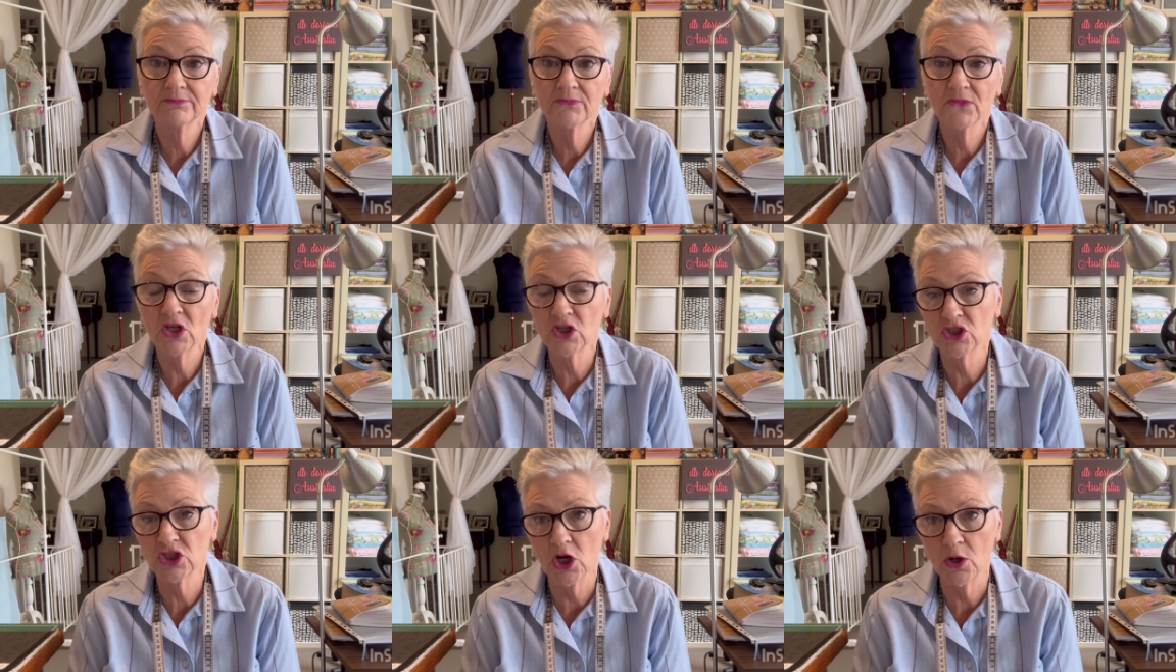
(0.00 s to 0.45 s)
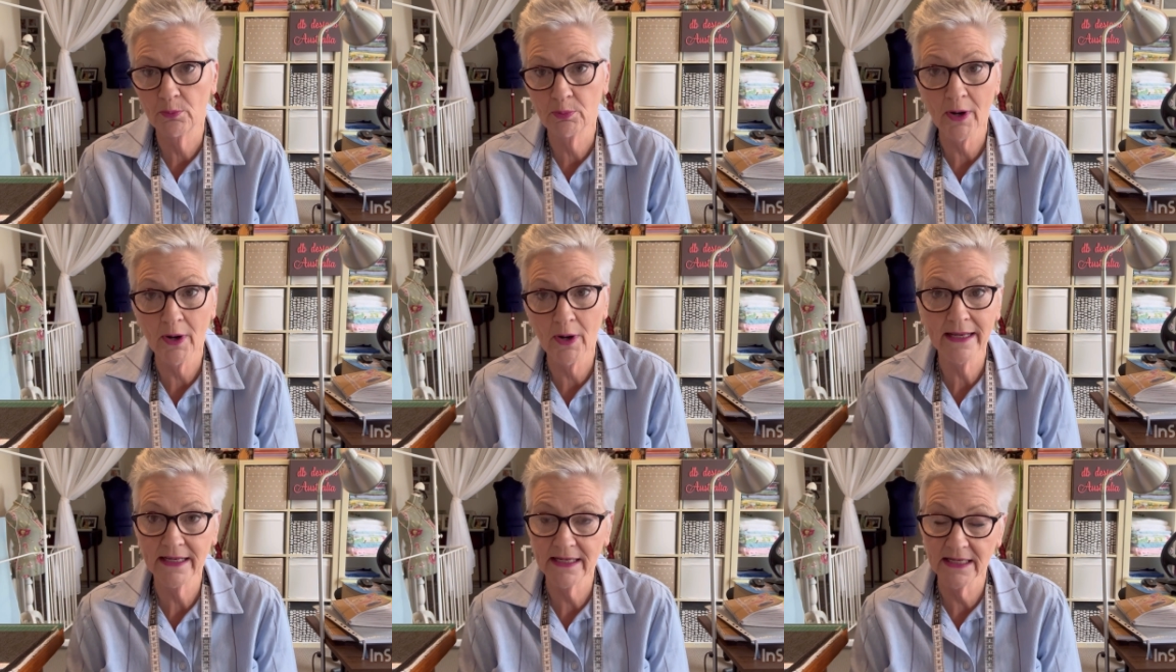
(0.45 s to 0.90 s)
So
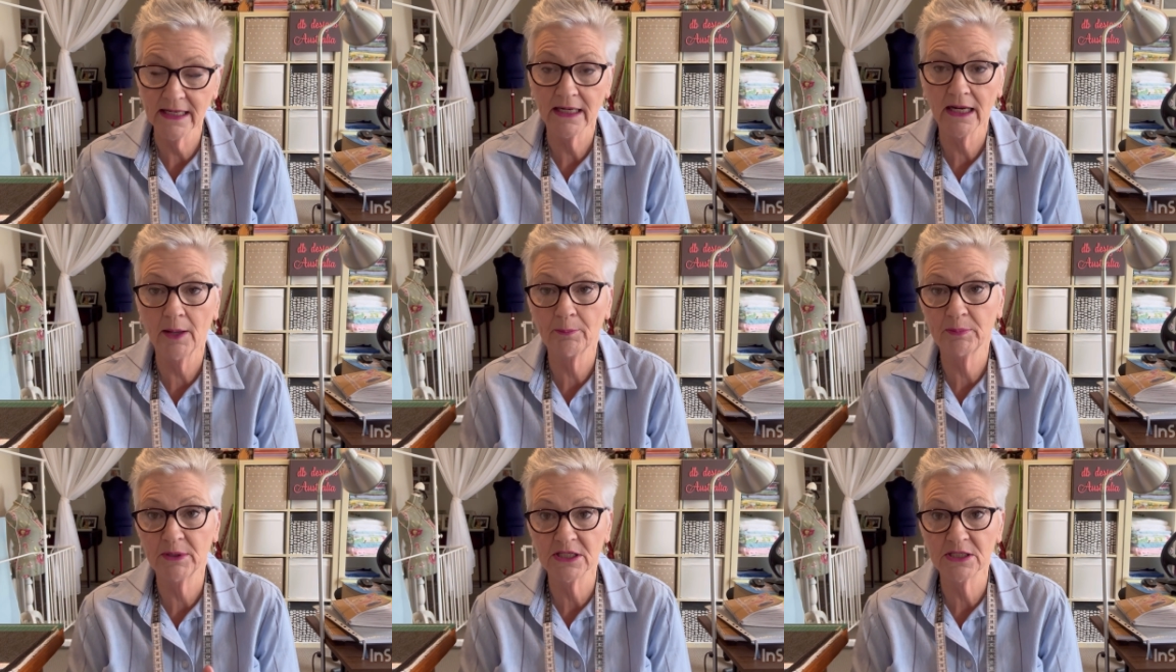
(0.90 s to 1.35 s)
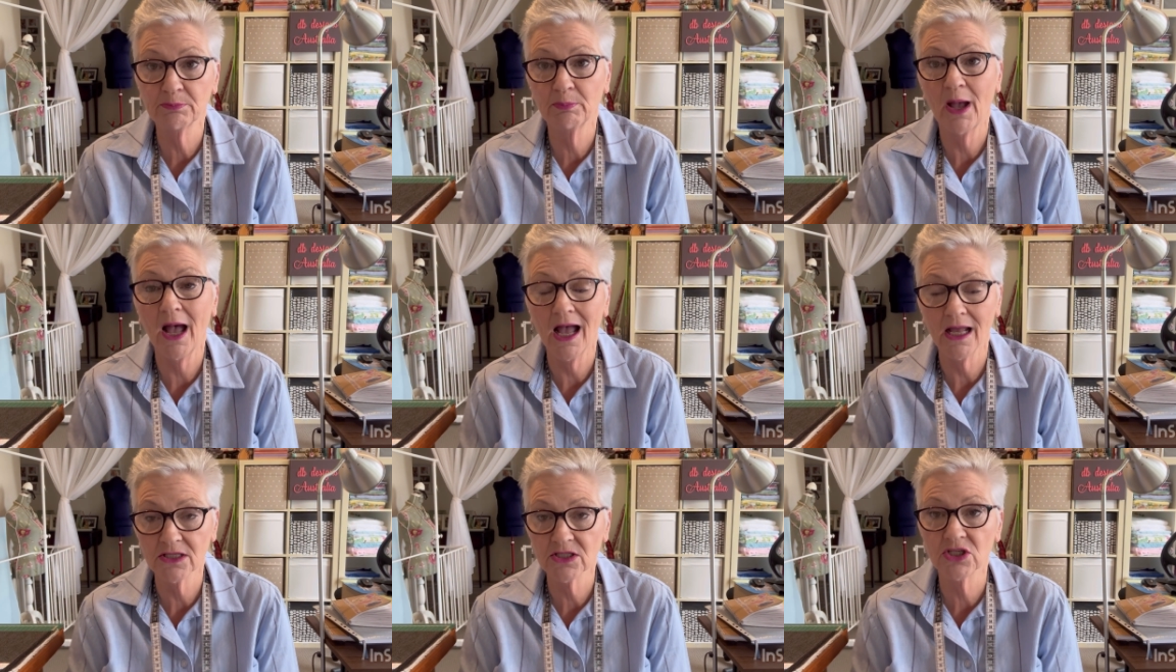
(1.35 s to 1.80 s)
breaking it up into
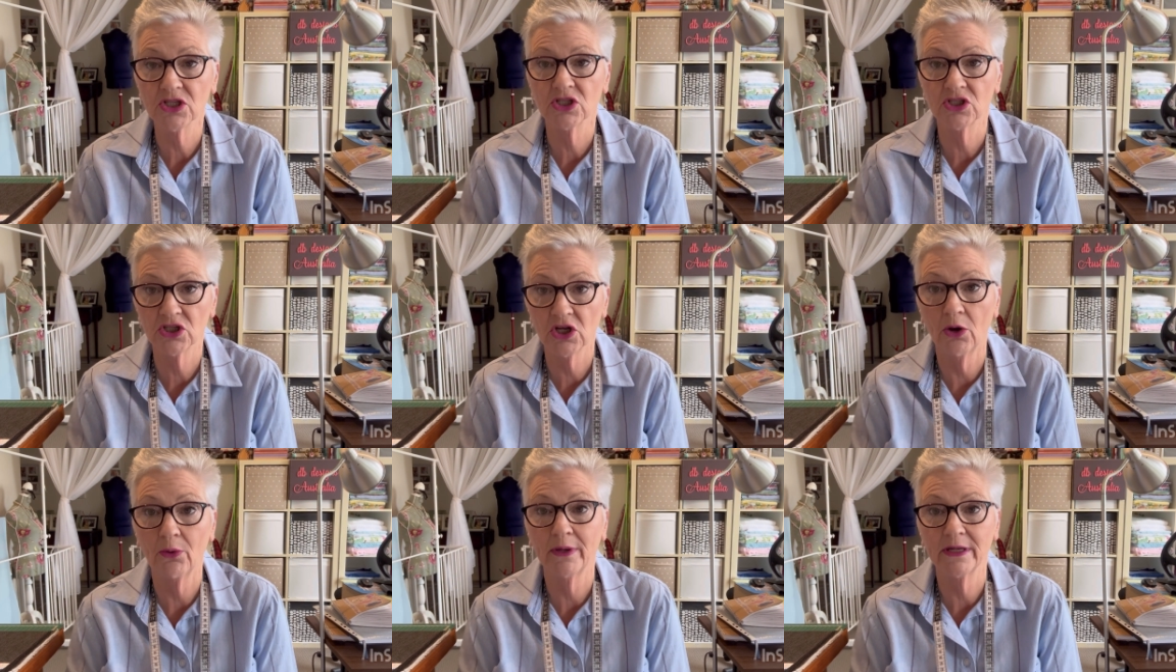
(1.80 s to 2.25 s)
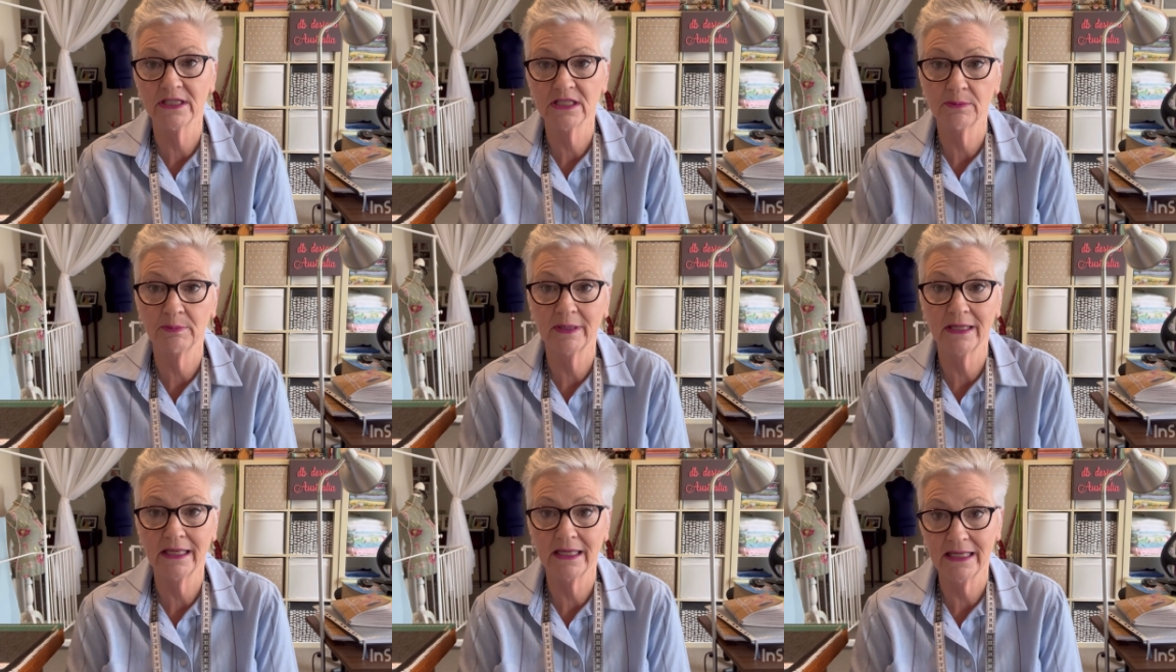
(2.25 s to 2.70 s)
parts is going to
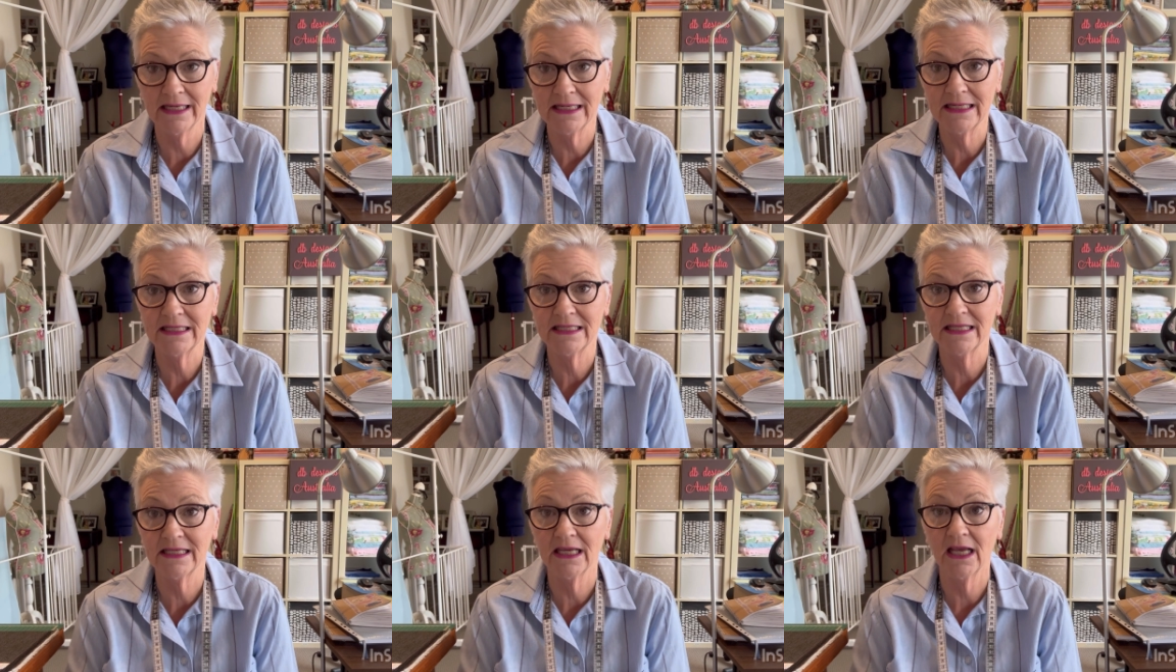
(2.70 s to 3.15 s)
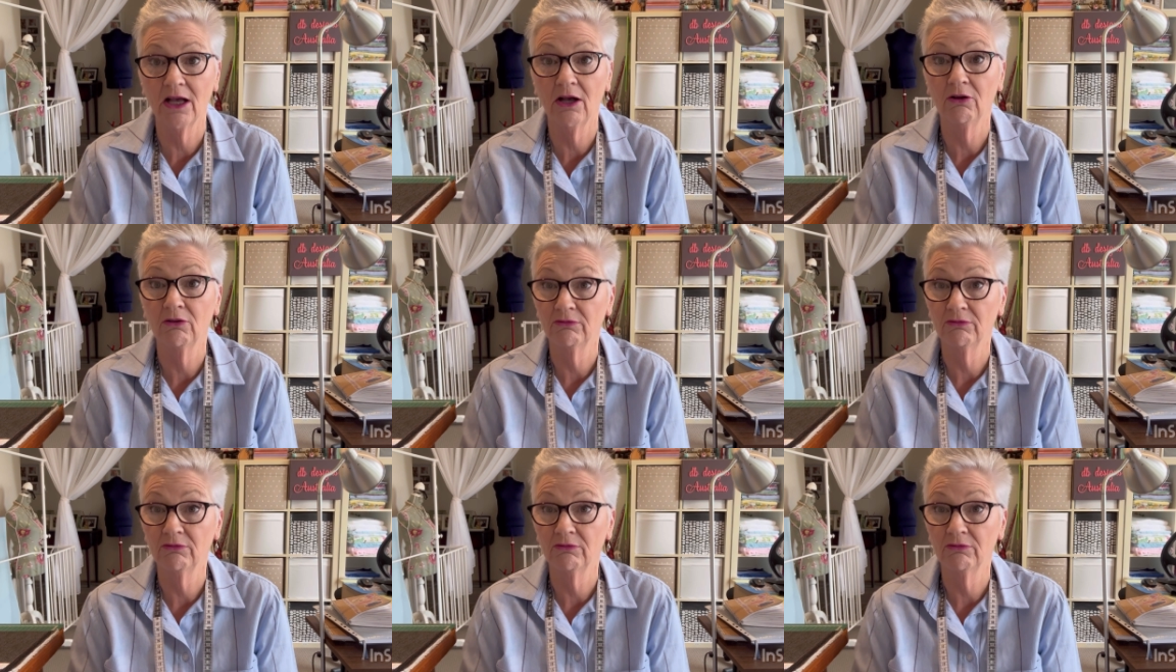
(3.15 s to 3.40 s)
be easier